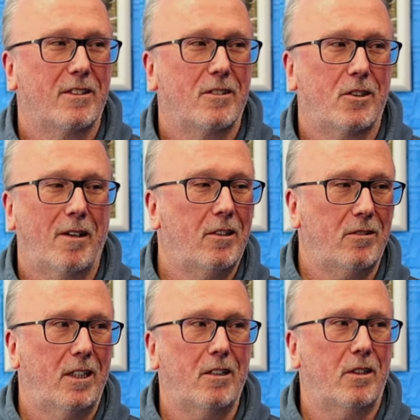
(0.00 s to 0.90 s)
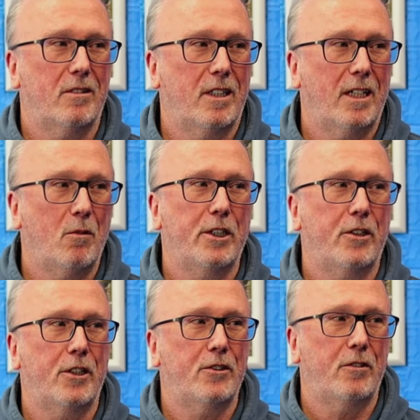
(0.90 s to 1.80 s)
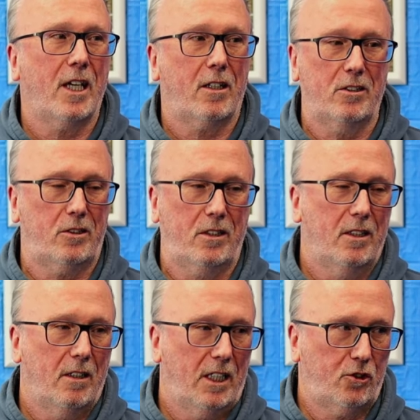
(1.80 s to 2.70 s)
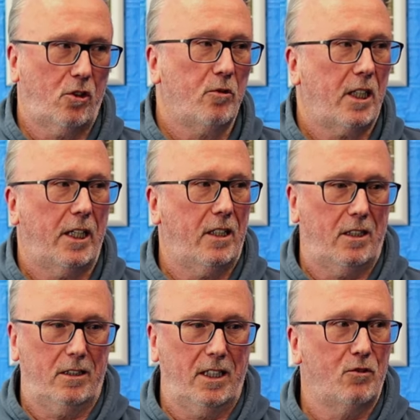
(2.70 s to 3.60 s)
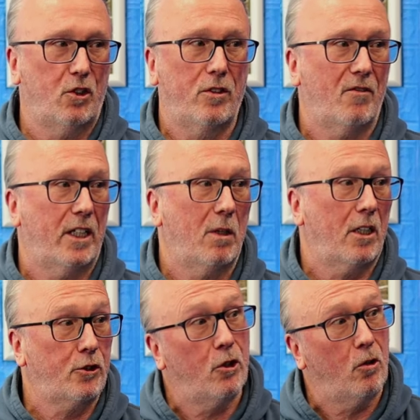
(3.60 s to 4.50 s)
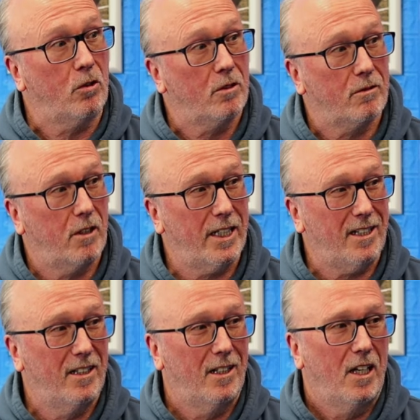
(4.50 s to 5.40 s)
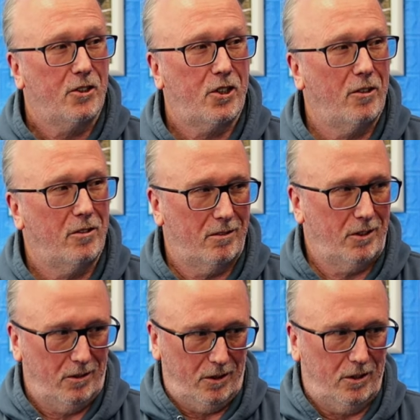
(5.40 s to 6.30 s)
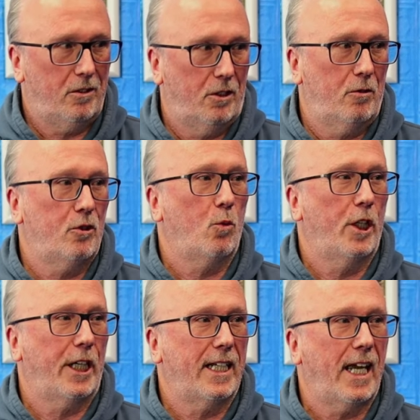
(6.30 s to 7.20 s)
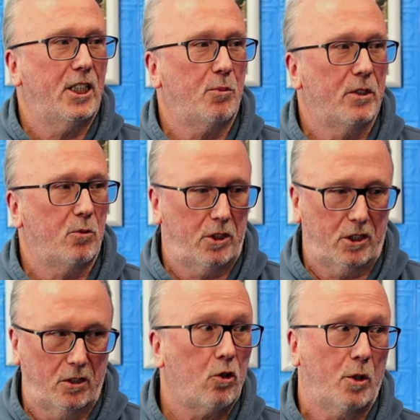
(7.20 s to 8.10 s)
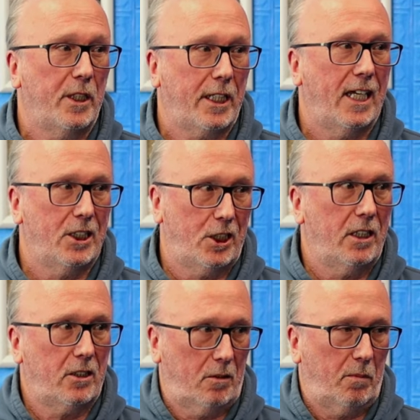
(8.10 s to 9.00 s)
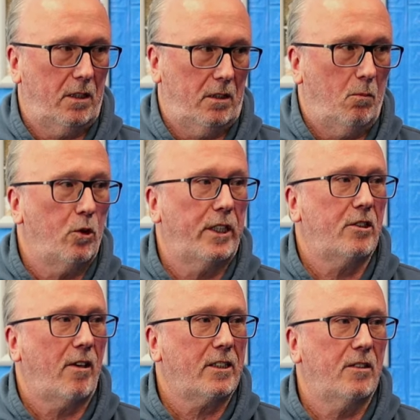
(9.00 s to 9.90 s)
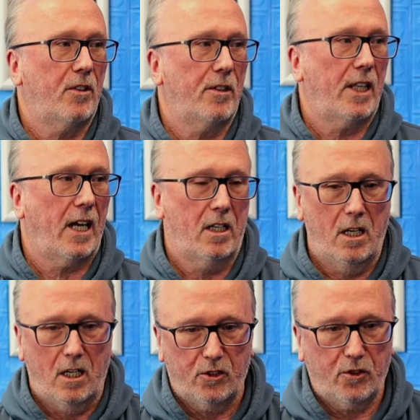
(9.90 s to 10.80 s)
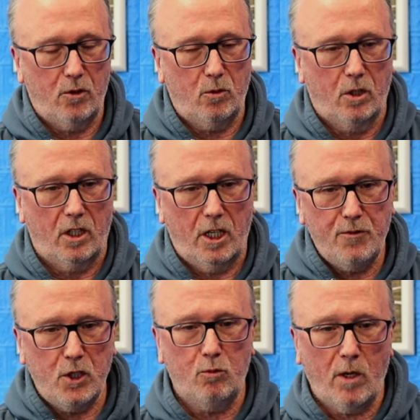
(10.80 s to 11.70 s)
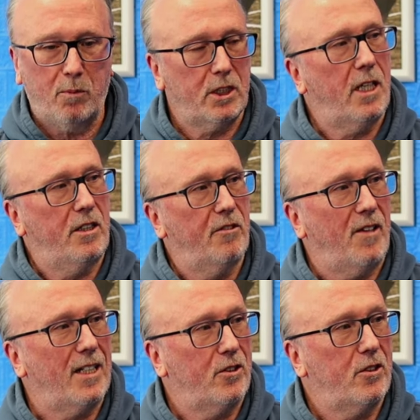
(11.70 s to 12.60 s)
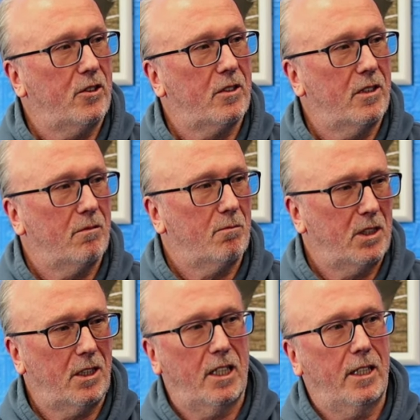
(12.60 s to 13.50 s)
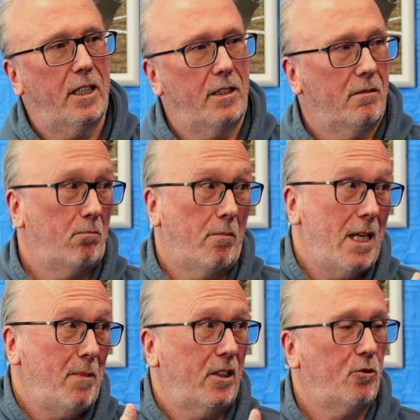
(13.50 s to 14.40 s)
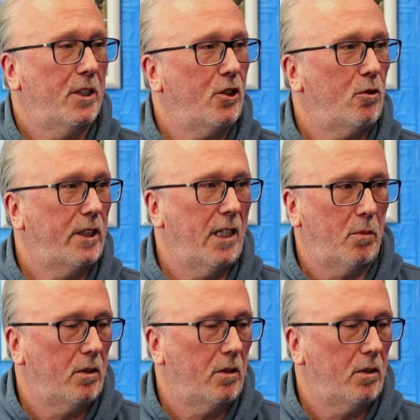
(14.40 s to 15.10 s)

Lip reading: so how are you going to do that, because historically you haven't done that very well at all, right? So you use the word engagement, which is not communication, it's a bit more interactive than that. So if you represent the fans, particularly in maybe a critical year, but